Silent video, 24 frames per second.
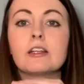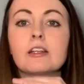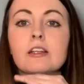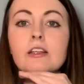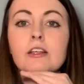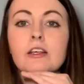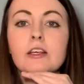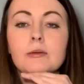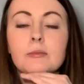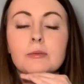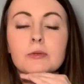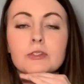
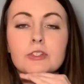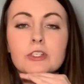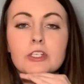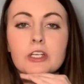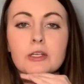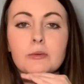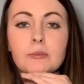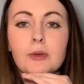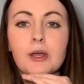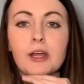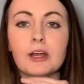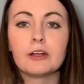keep your chin
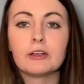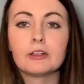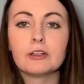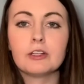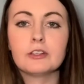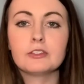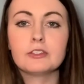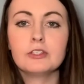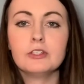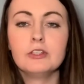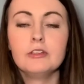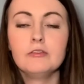parallel
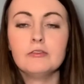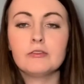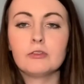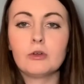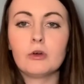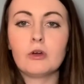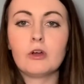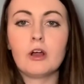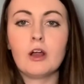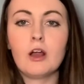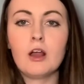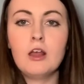to the
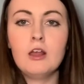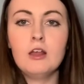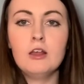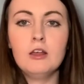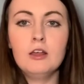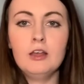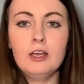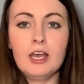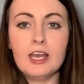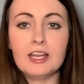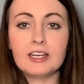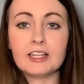floor,
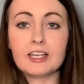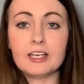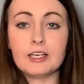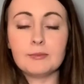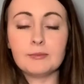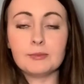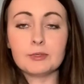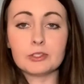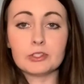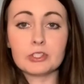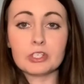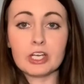and keep
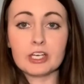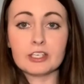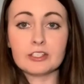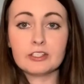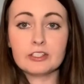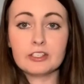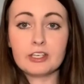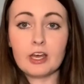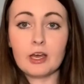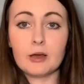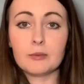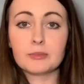your chest
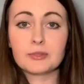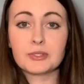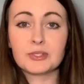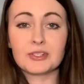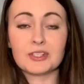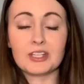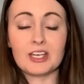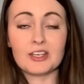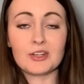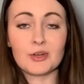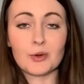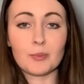up so
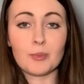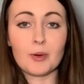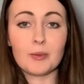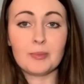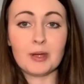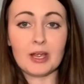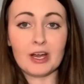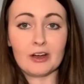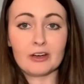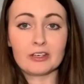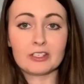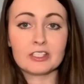that you're
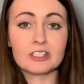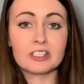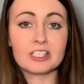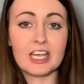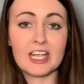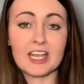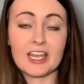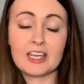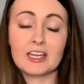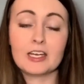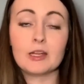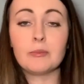prepared to
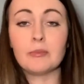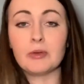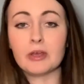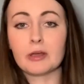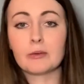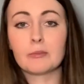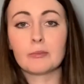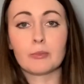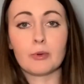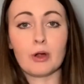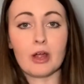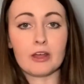take in a big
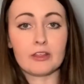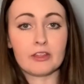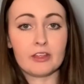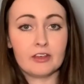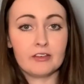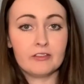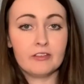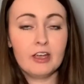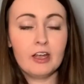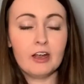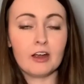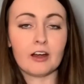breath
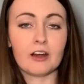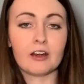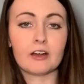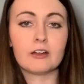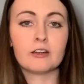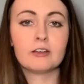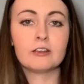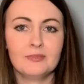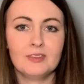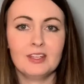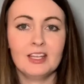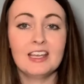of air.
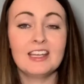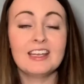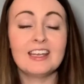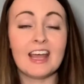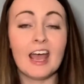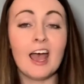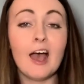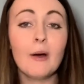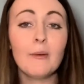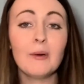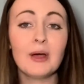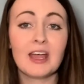
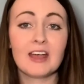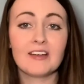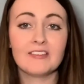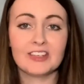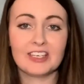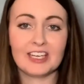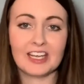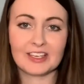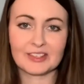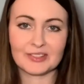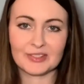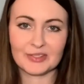Now I have an
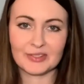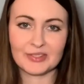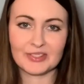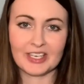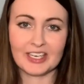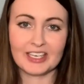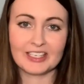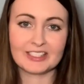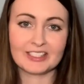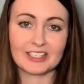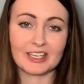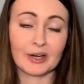
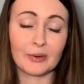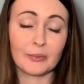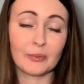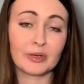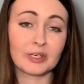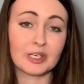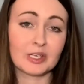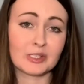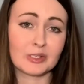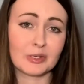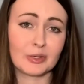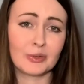exercise that I want
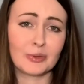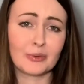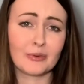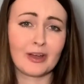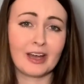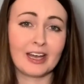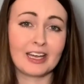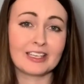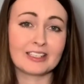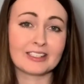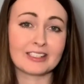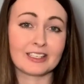to show you
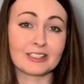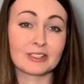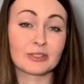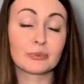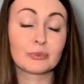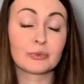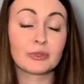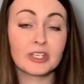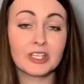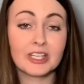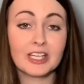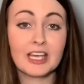guys that's
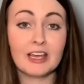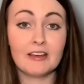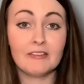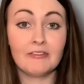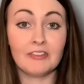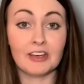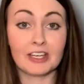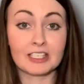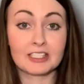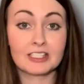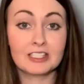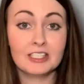really
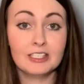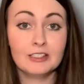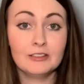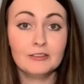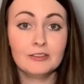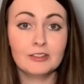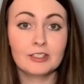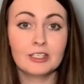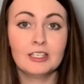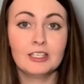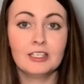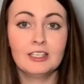effective
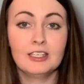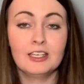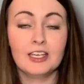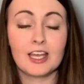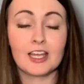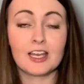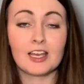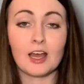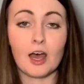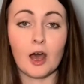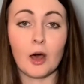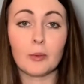in
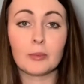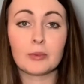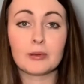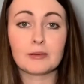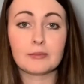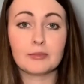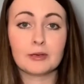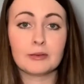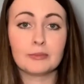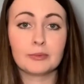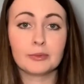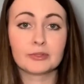helping
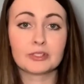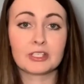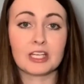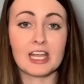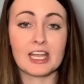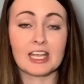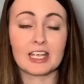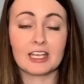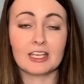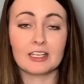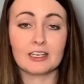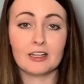people
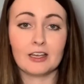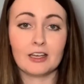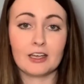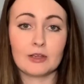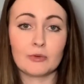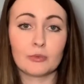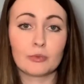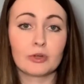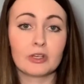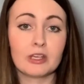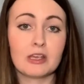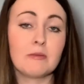take in a
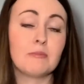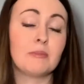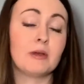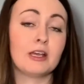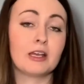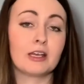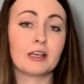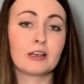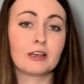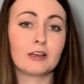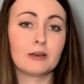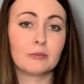really
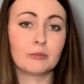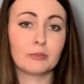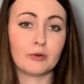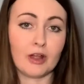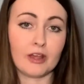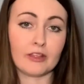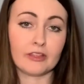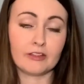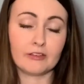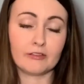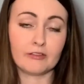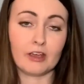big
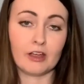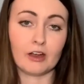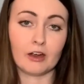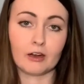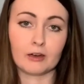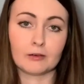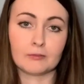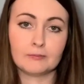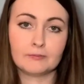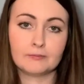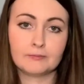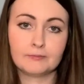breath of air.
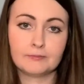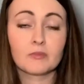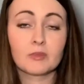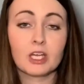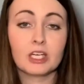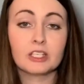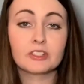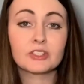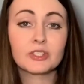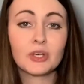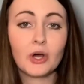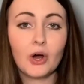
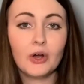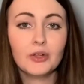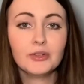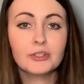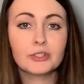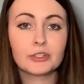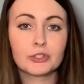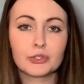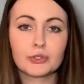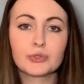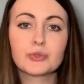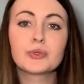It's called the
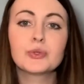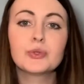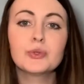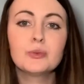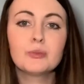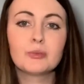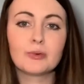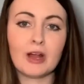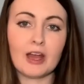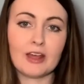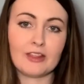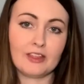true
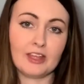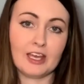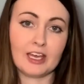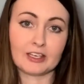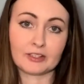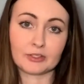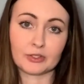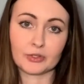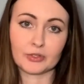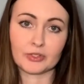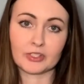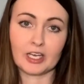breath
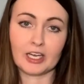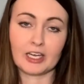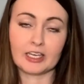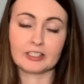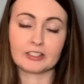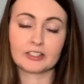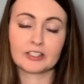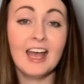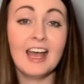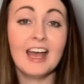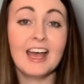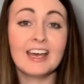
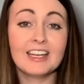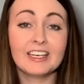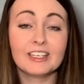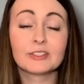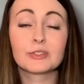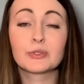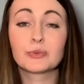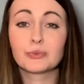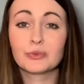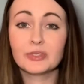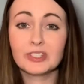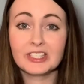exercise, and
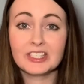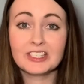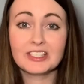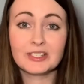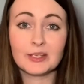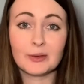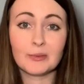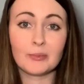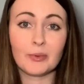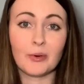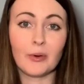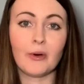it's really
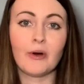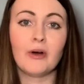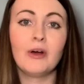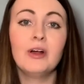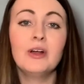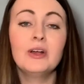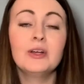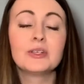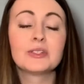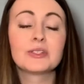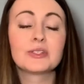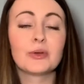simple.
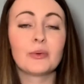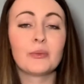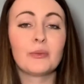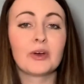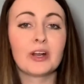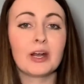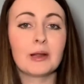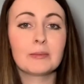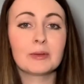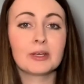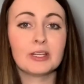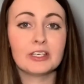So what
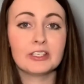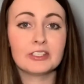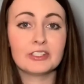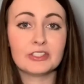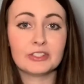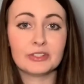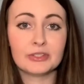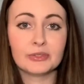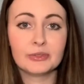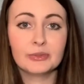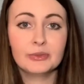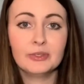I'm gonna
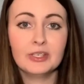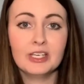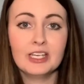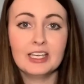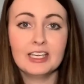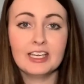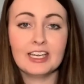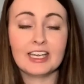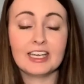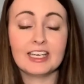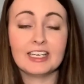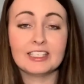do
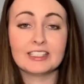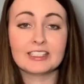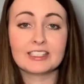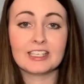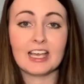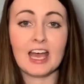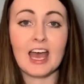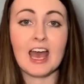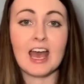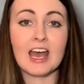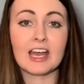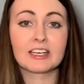is
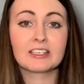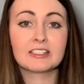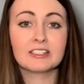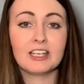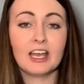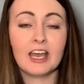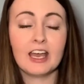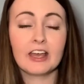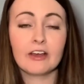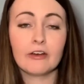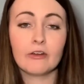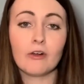
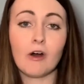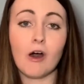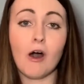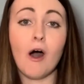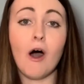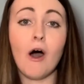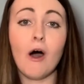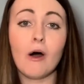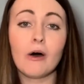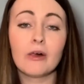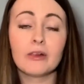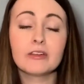exhale
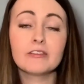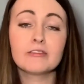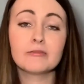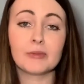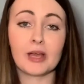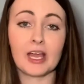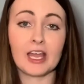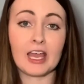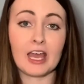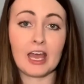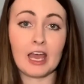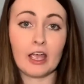all of
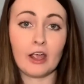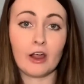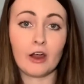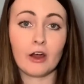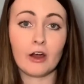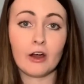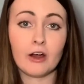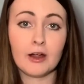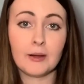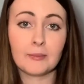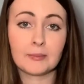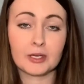my
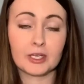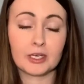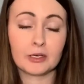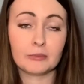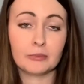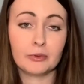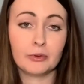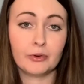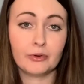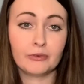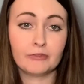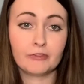air. I'm gonna
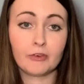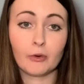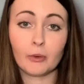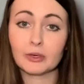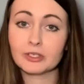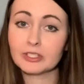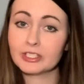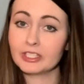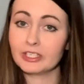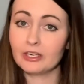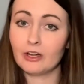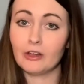
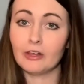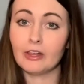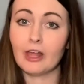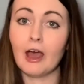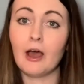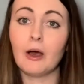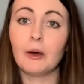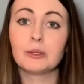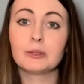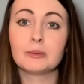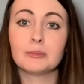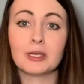force it all
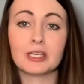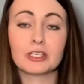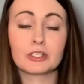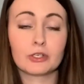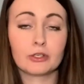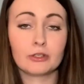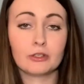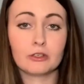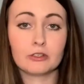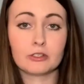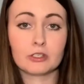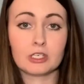out, make sure
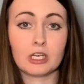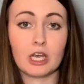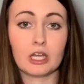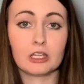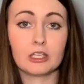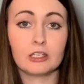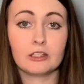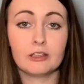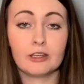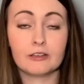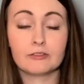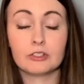there's
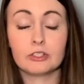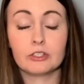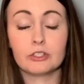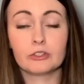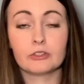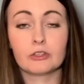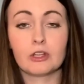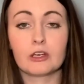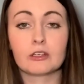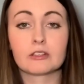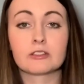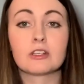nothing left in your
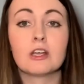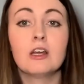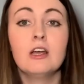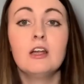lungs,